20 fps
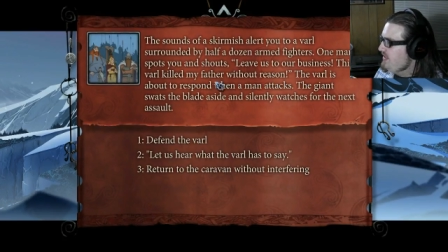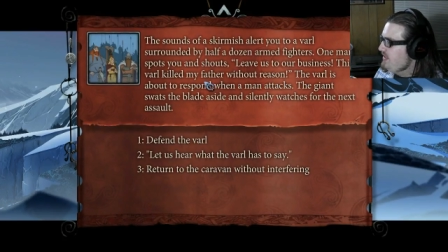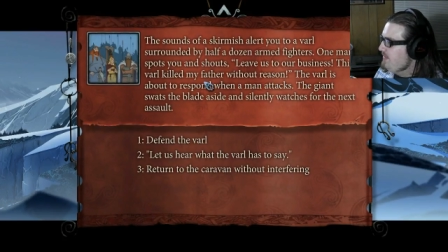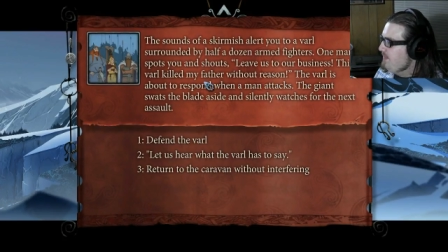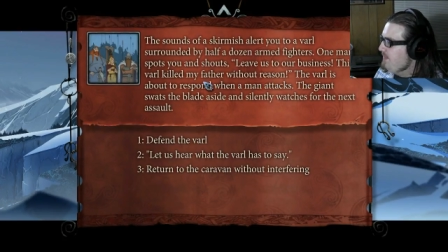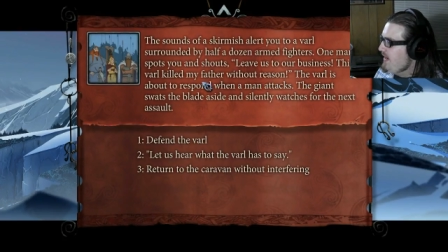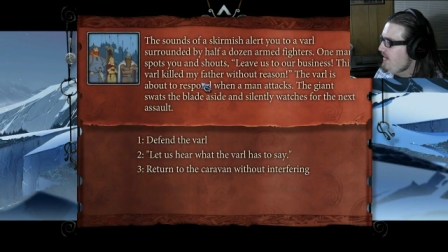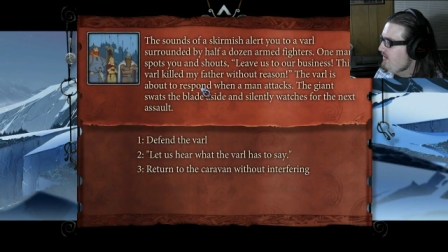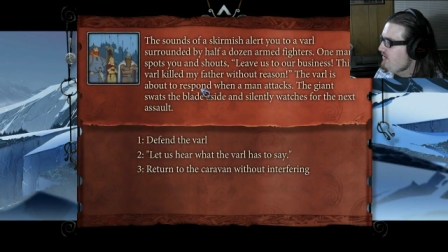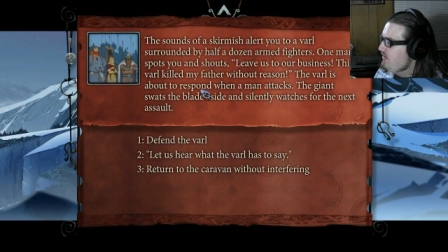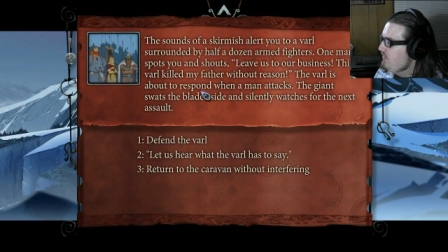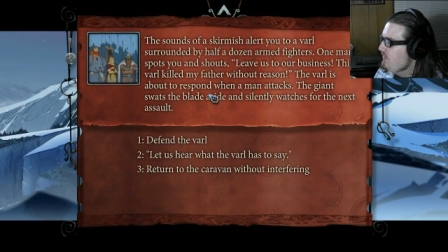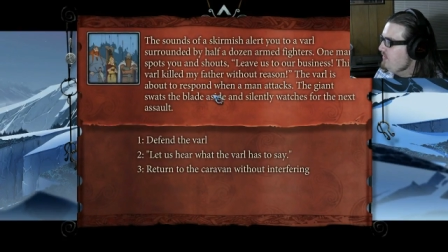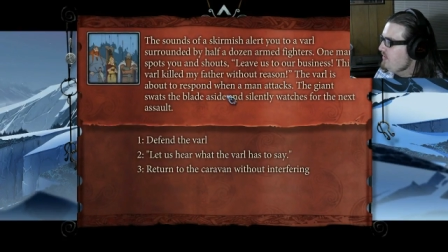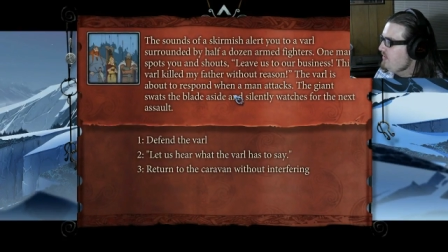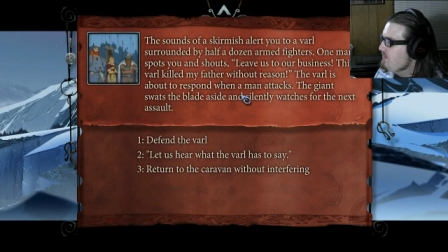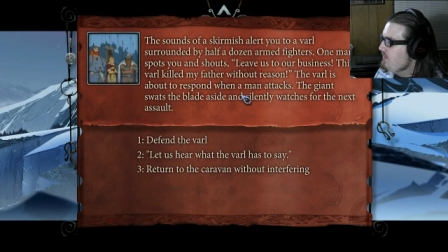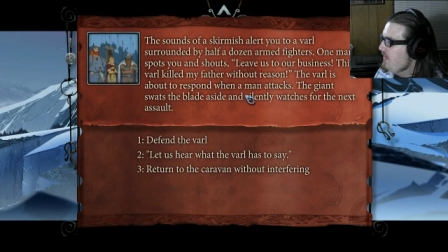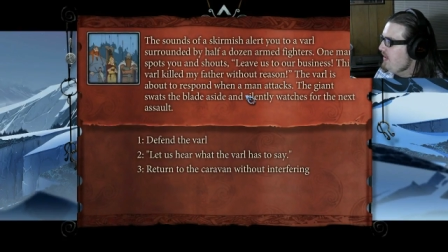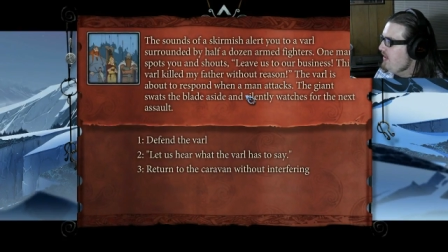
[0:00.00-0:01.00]
is about to
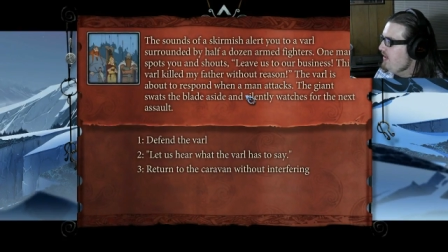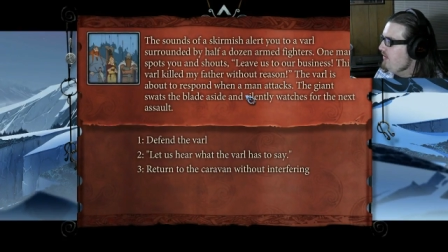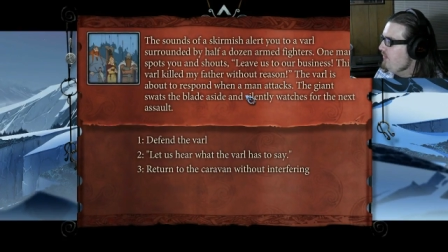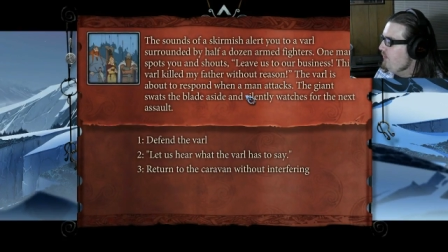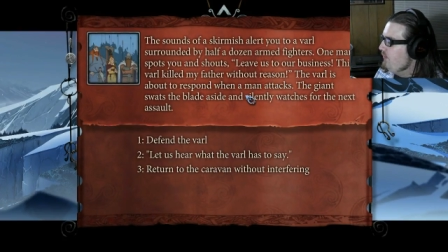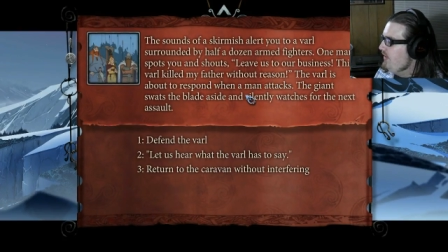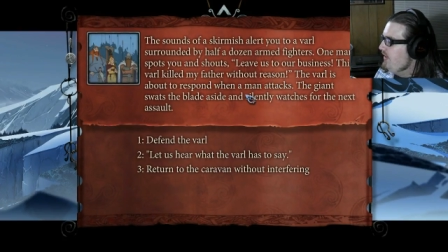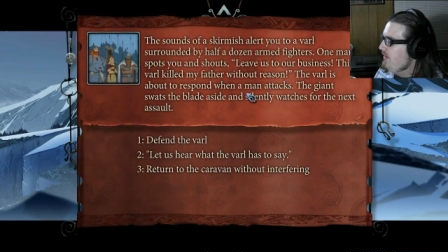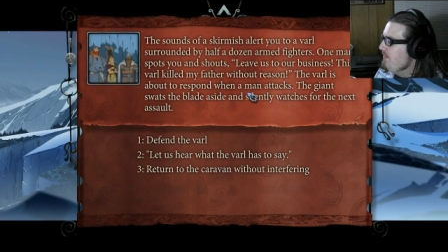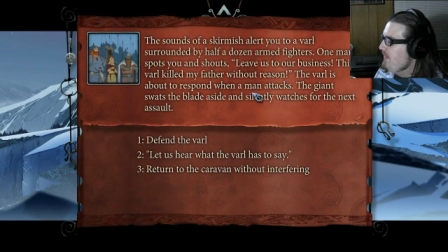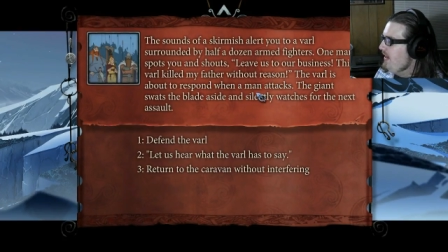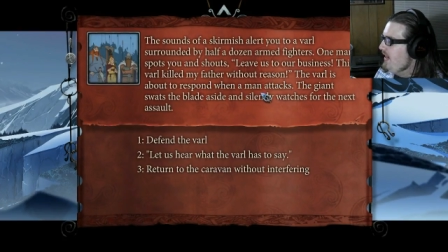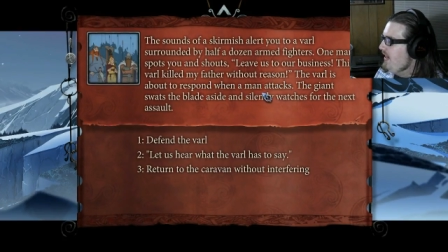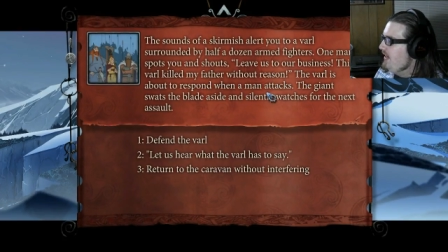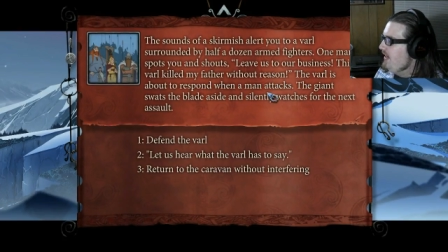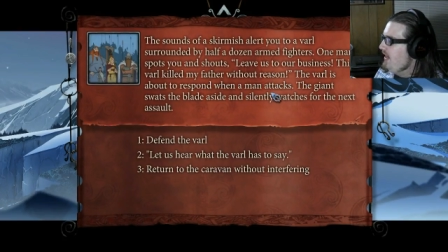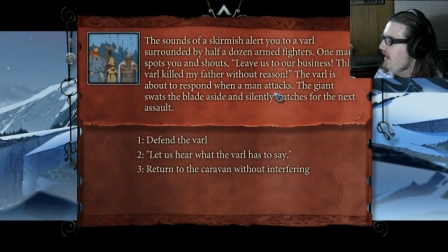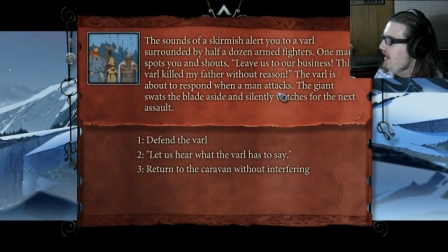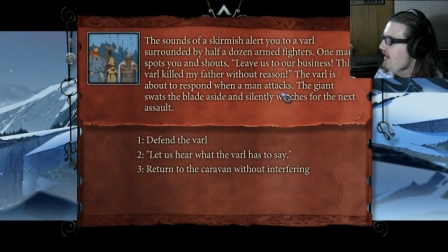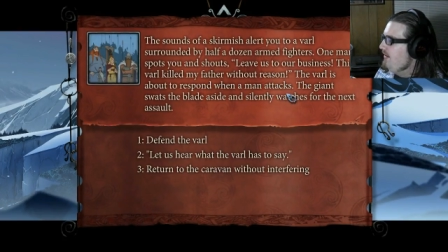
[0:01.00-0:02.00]
respond when a
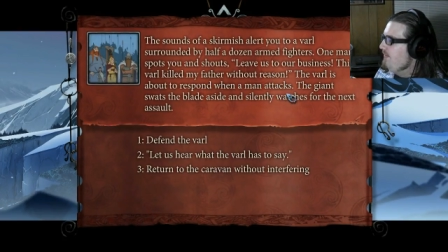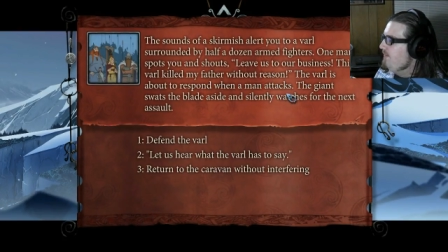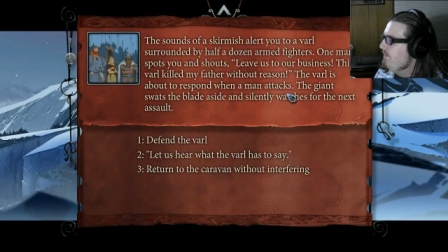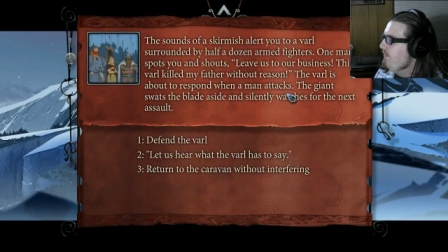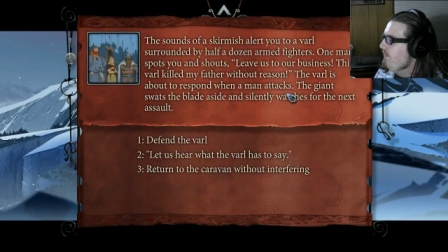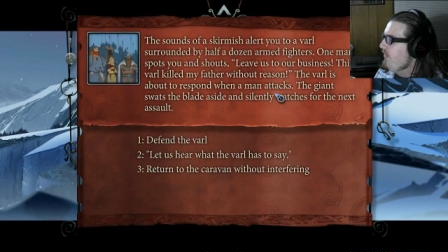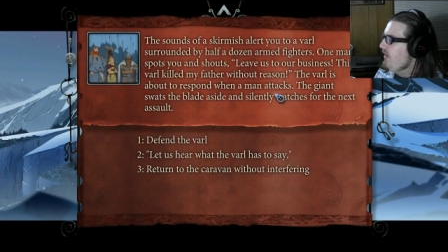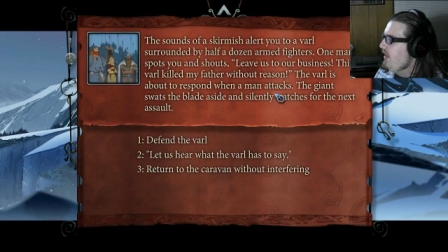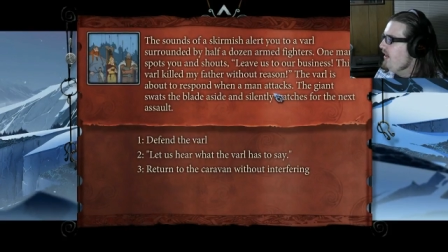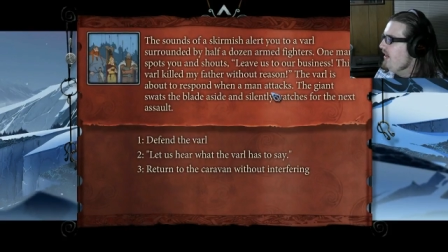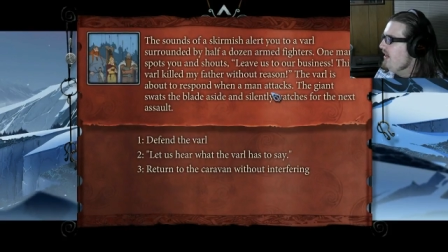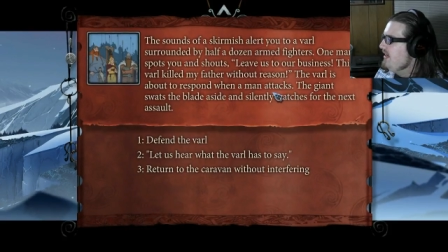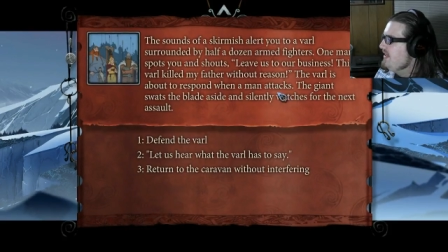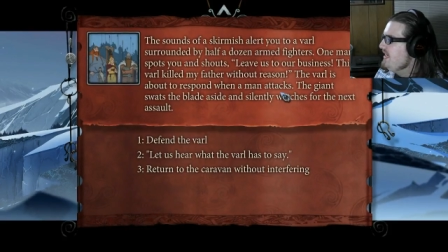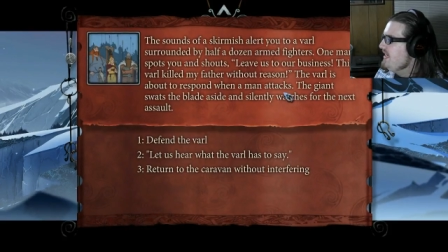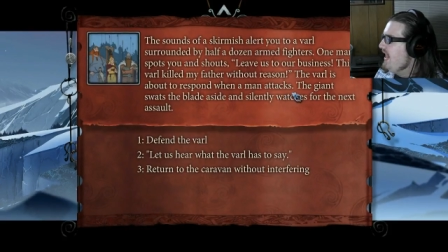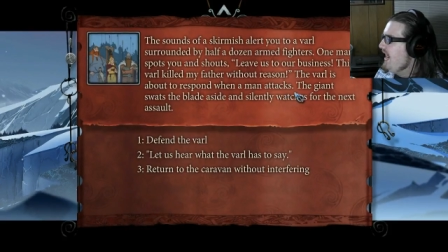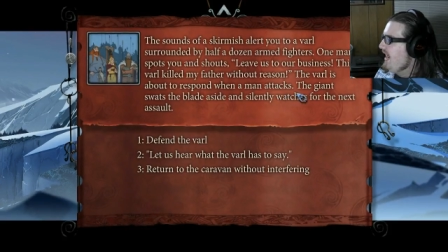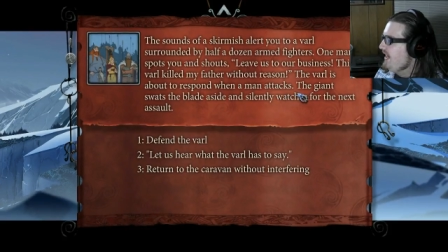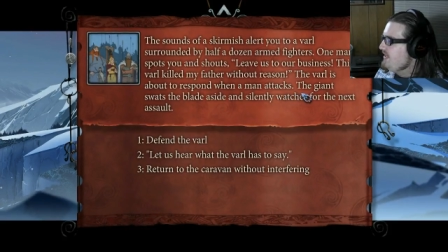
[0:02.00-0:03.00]
man
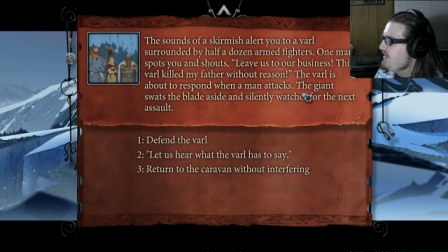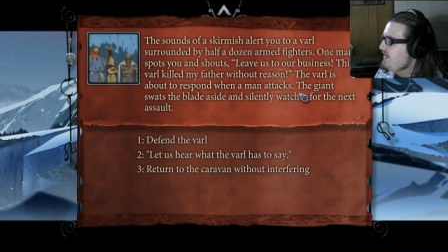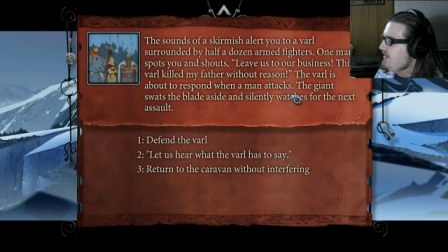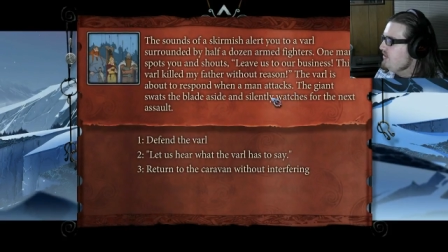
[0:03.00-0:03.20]
attacks.